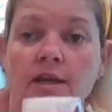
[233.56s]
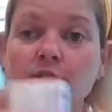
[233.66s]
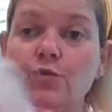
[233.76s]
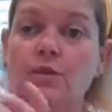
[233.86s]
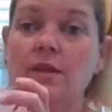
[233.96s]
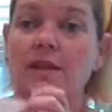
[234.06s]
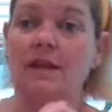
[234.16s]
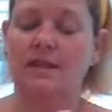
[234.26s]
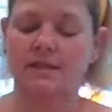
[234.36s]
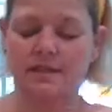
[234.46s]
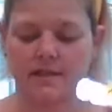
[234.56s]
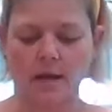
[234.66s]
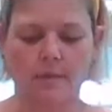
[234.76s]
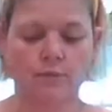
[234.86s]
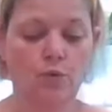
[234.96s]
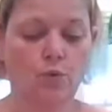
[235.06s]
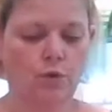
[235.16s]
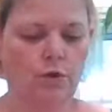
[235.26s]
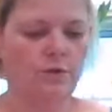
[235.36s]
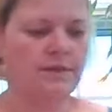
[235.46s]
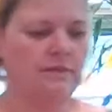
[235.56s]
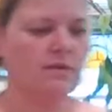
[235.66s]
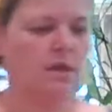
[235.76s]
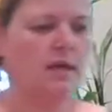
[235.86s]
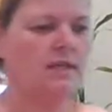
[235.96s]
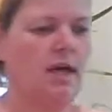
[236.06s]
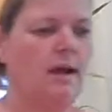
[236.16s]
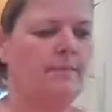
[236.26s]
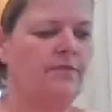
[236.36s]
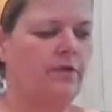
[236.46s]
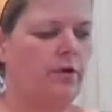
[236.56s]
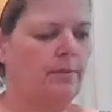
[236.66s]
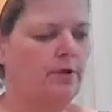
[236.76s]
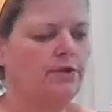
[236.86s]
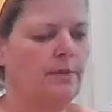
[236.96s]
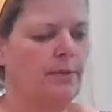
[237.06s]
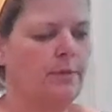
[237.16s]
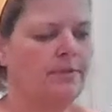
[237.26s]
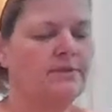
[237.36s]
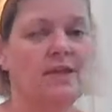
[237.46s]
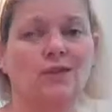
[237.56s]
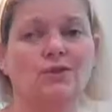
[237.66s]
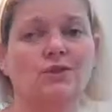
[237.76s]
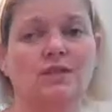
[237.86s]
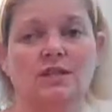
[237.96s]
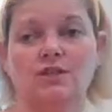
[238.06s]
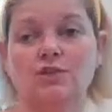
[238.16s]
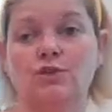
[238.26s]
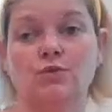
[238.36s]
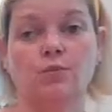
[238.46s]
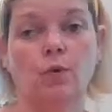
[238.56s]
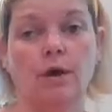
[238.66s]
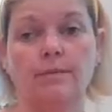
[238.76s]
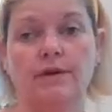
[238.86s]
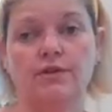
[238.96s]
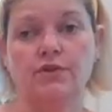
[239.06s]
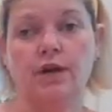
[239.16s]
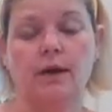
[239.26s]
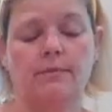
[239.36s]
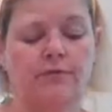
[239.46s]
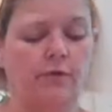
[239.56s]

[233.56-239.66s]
it's a really nice tool. It saves a lot of time, very multi-purpose. I usually just use one measure cup